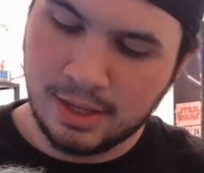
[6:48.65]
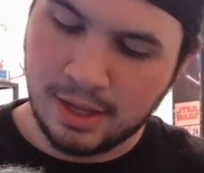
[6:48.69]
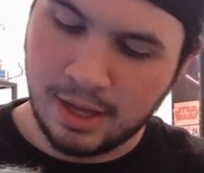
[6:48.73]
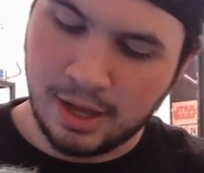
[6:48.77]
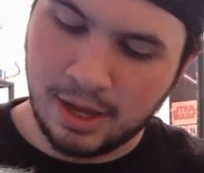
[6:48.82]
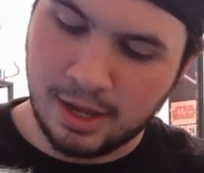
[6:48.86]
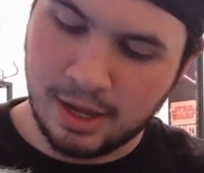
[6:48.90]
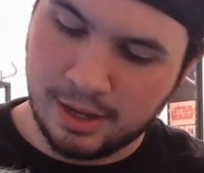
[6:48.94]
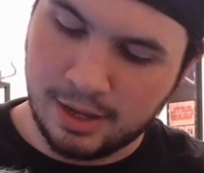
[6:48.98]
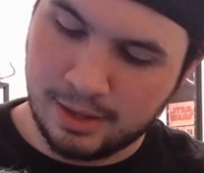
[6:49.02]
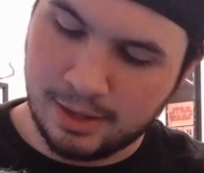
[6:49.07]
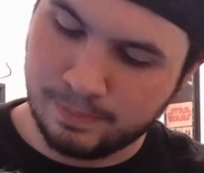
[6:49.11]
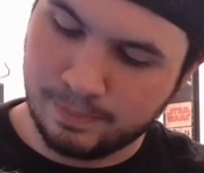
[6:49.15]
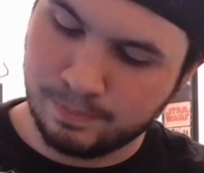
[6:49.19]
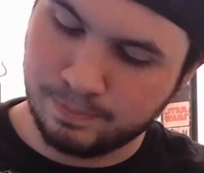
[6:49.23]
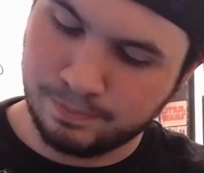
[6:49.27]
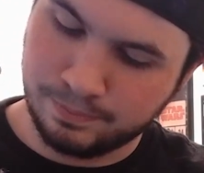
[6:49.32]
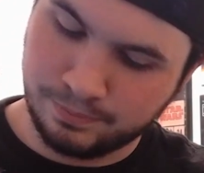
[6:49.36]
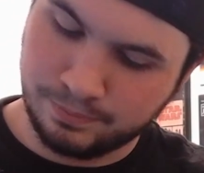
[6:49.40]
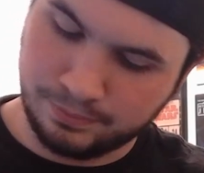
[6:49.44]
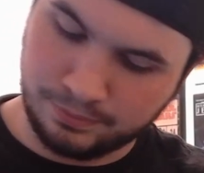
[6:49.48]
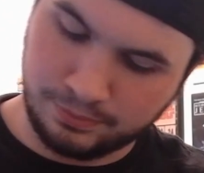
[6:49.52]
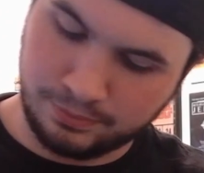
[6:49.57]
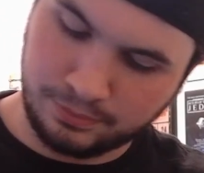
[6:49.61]
Um,
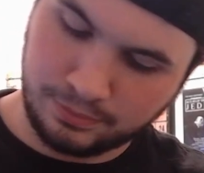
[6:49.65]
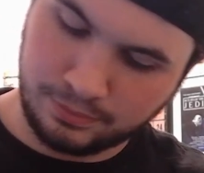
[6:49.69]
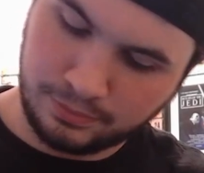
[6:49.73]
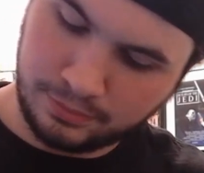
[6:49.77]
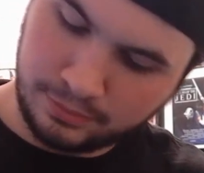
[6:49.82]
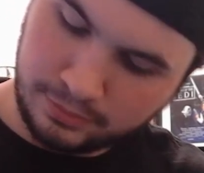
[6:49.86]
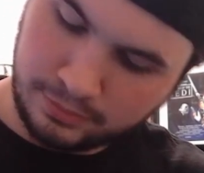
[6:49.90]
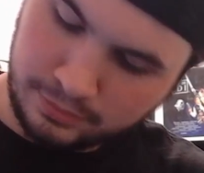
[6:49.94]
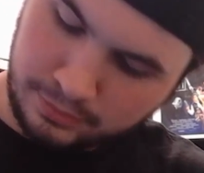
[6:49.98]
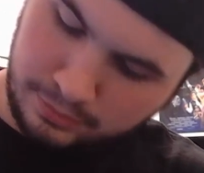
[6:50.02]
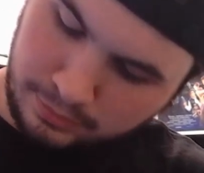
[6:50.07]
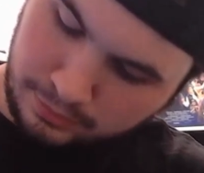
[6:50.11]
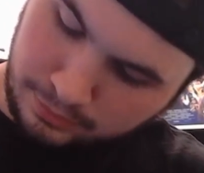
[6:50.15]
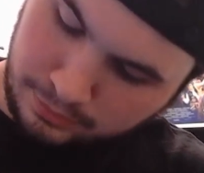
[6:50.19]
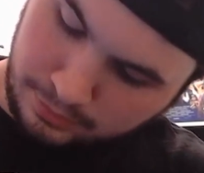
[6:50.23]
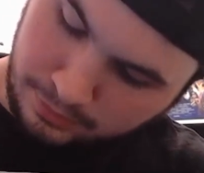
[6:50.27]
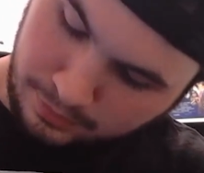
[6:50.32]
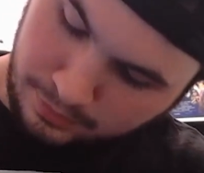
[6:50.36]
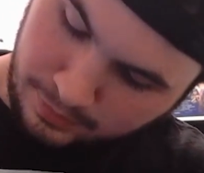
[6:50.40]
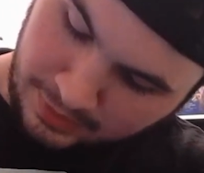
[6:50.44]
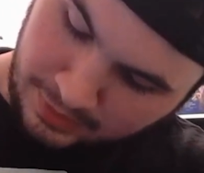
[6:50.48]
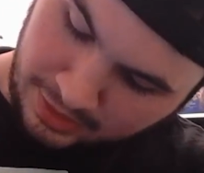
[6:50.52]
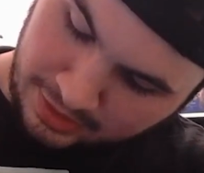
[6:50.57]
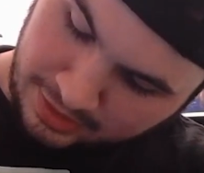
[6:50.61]

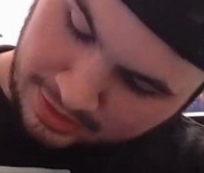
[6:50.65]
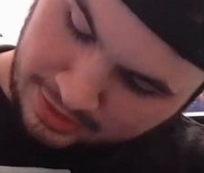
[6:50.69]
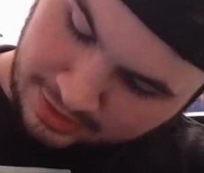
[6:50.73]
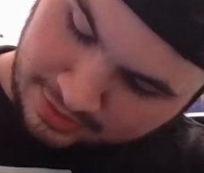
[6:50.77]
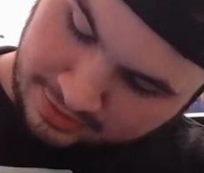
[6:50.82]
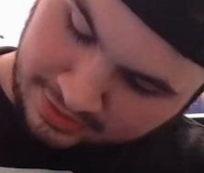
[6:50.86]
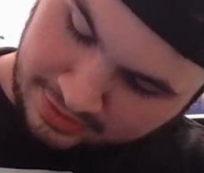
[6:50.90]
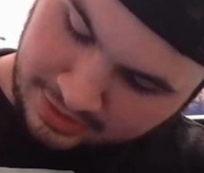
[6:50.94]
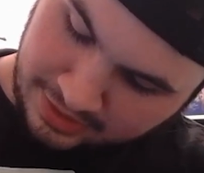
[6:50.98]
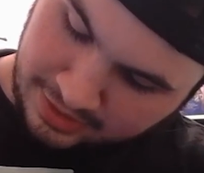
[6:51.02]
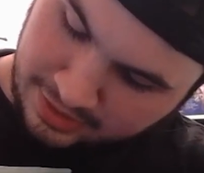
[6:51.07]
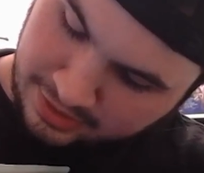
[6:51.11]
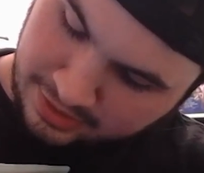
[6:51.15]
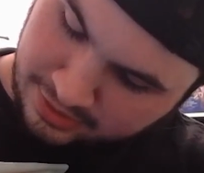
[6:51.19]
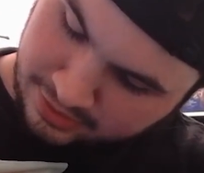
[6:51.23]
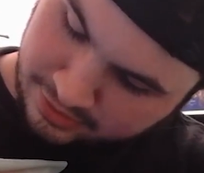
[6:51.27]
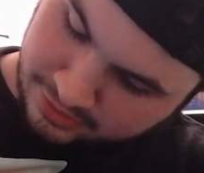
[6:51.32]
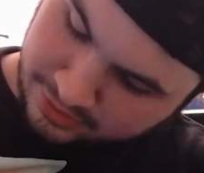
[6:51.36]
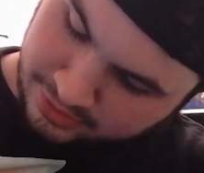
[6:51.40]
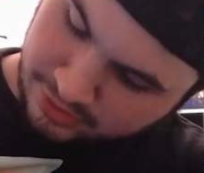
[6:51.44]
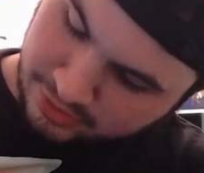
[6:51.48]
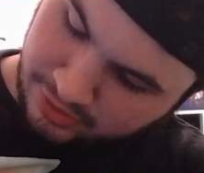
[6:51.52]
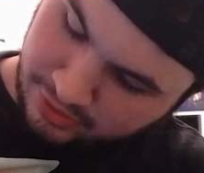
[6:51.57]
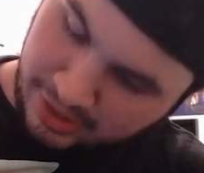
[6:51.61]
his
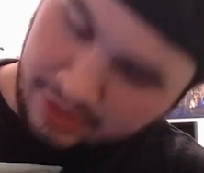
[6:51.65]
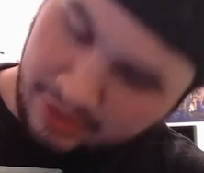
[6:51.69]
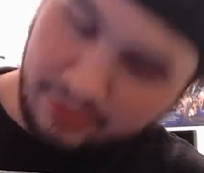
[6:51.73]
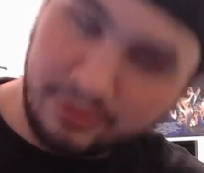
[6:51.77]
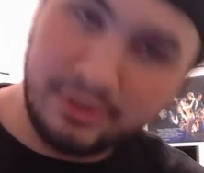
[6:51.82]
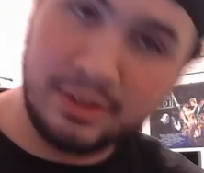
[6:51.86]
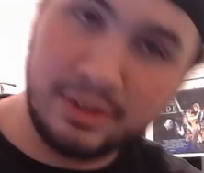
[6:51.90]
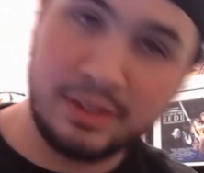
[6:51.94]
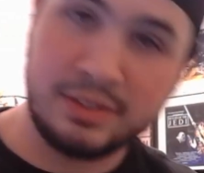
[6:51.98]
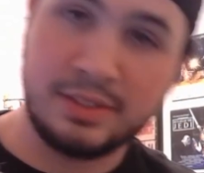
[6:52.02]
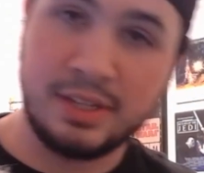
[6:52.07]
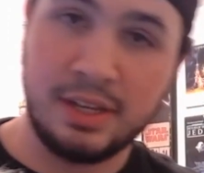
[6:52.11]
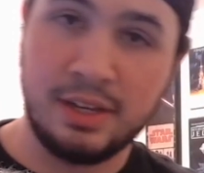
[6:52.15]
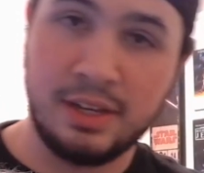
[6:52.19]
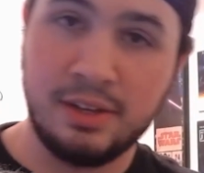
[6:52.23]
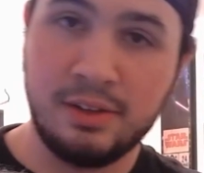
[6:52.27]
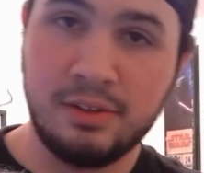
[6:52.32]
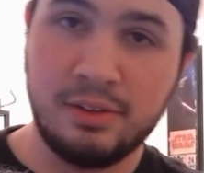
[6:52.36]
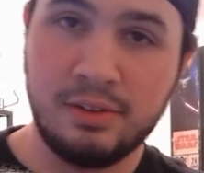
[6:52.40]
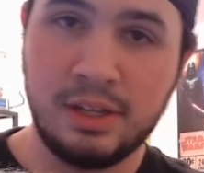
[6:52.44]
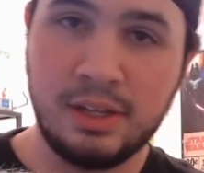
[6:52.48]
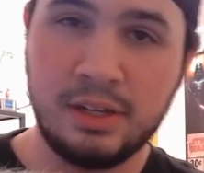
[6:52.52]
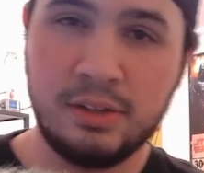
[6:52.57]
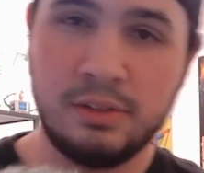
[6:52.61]
ears, you can't really
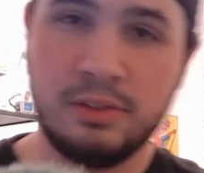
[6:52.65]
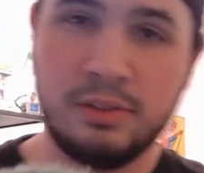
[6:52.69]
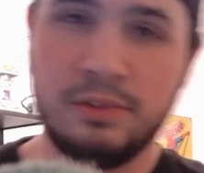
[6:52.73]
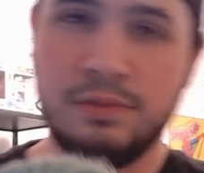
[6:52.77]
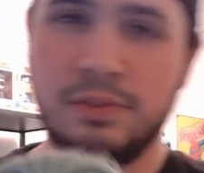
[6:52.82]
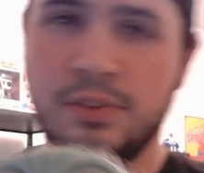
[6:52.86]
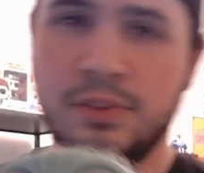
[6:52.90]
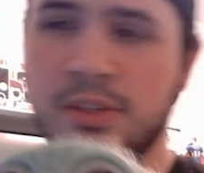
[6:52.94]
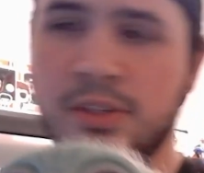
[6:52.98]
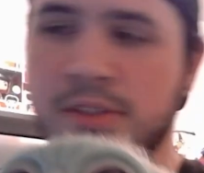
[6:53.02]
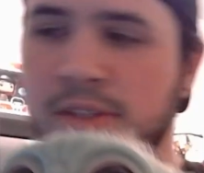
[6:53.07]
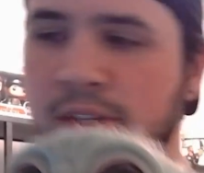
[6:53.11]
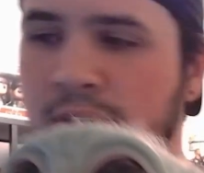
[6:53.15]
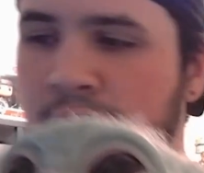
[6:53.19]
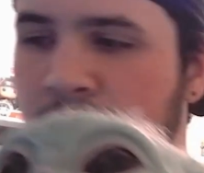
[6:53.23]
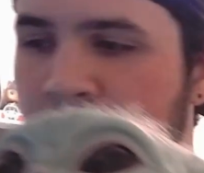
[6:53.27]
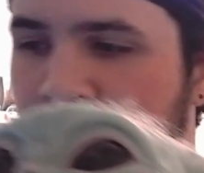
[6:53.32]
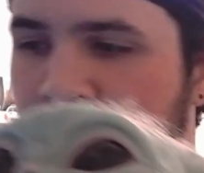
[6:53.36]
tell. I don't know if you can tell on